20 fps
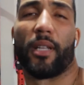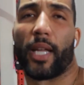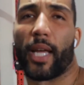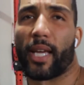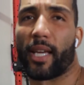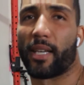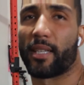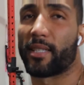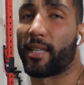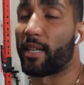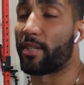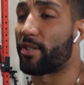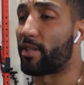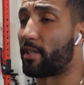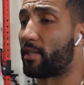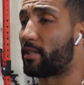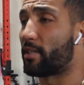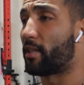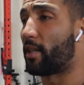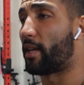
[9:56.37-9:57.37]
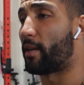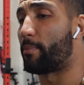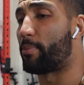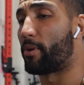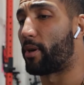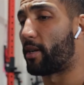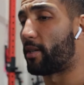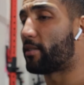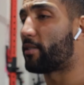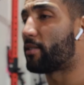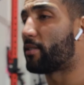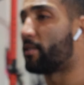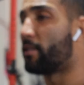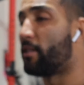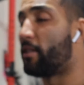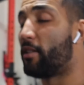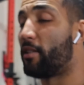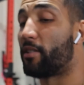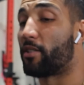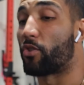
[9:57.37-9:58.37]
leg extensions, leg press,
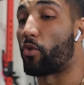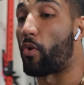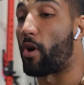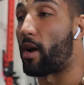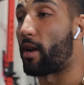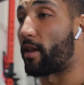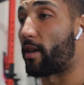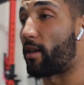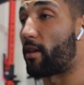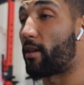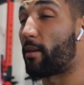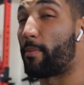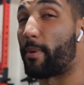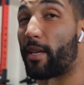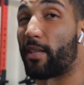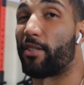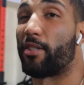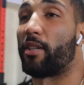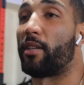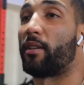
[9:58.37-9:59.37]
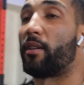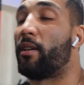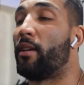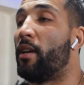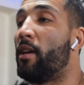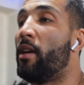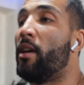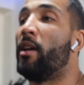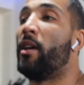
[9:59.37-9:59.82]
squatting, benching,